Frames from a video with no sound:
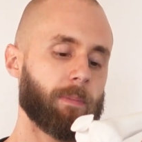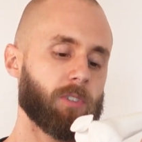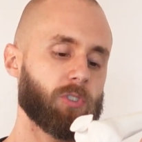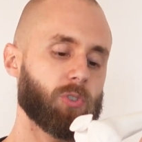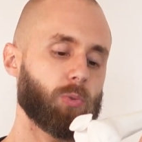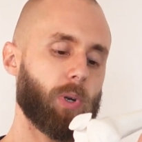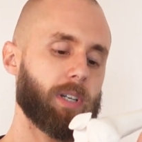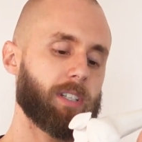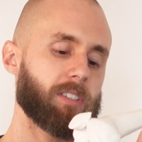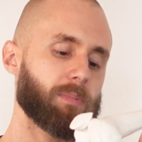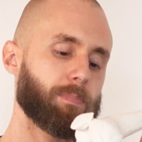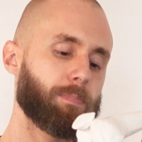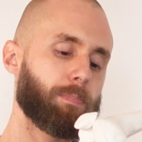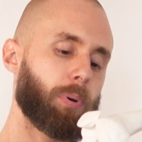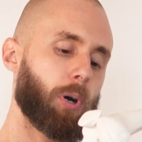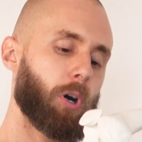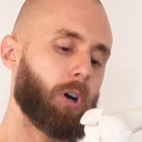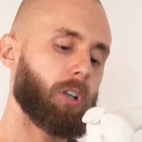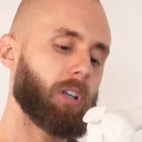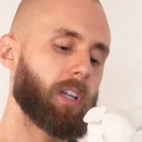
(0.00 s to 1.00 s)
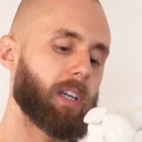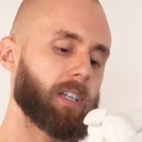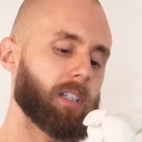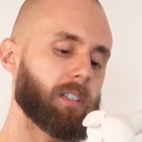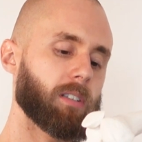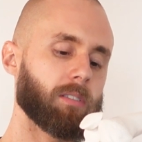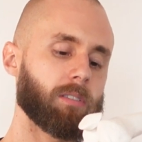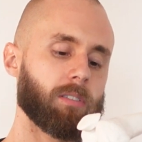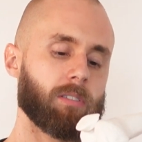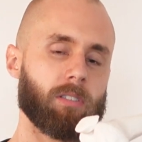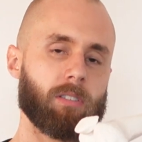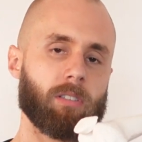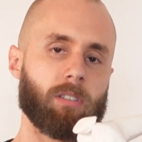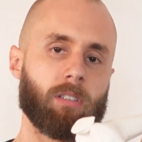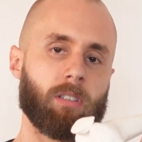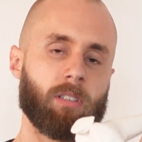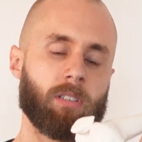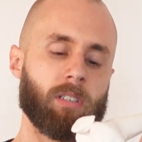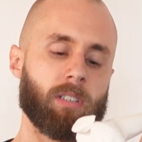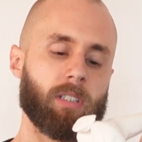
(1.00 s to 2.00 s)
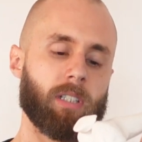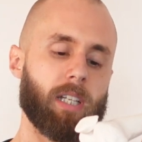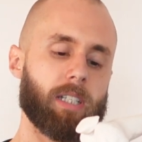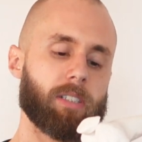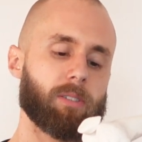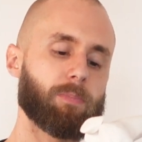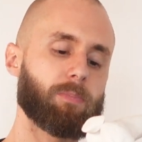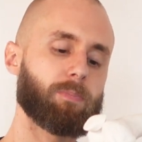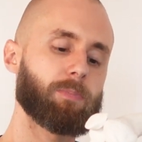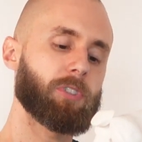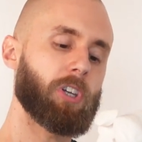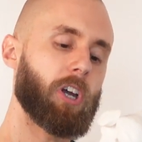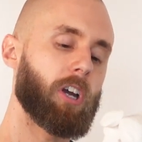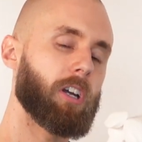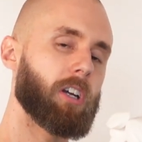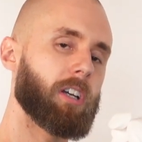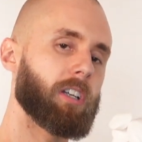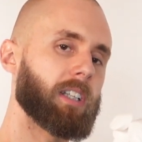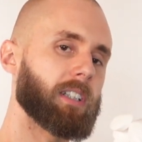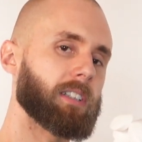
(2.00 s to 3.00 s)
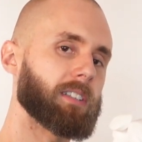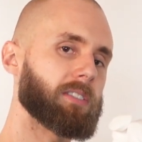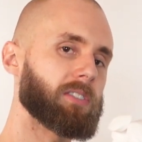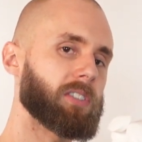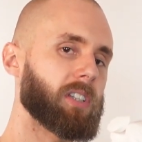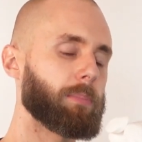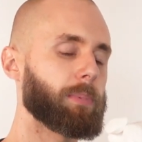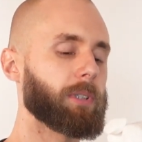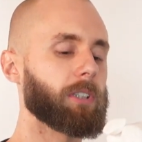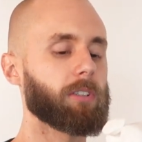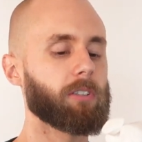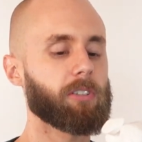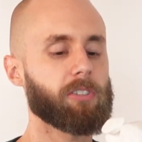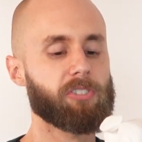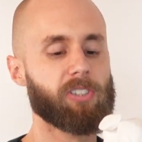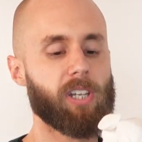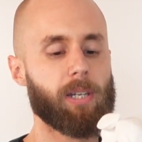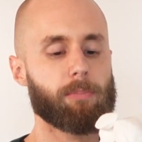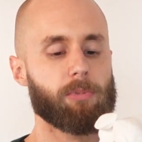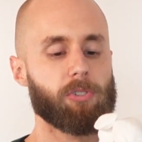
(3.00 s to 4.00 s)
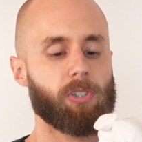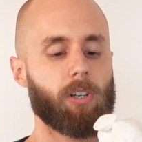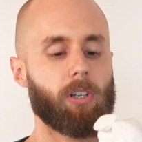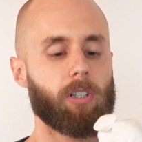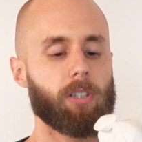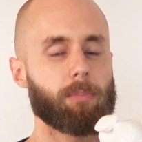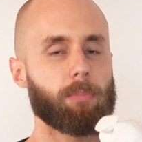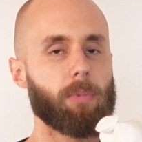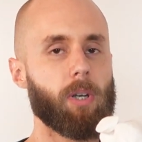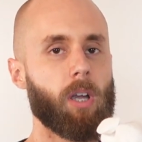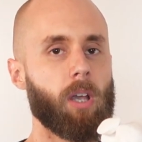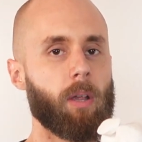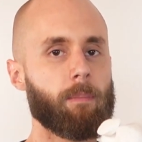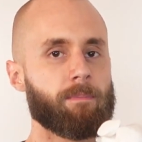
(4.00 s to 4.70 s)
So when it's pulling, it's turning the tibia at the same time.